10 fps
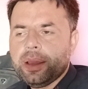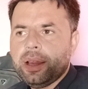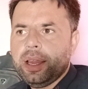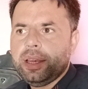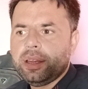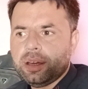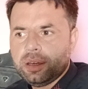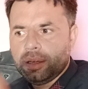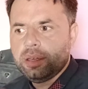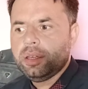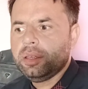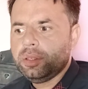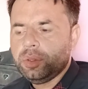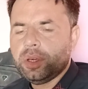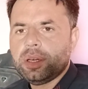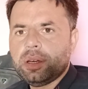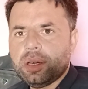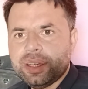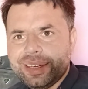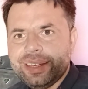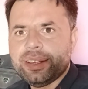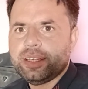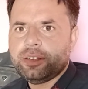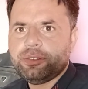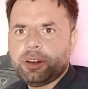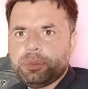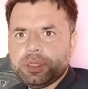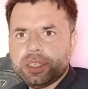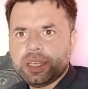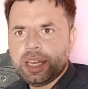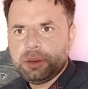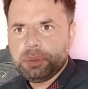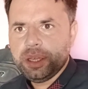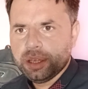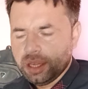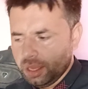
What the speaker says: and your detailed information can be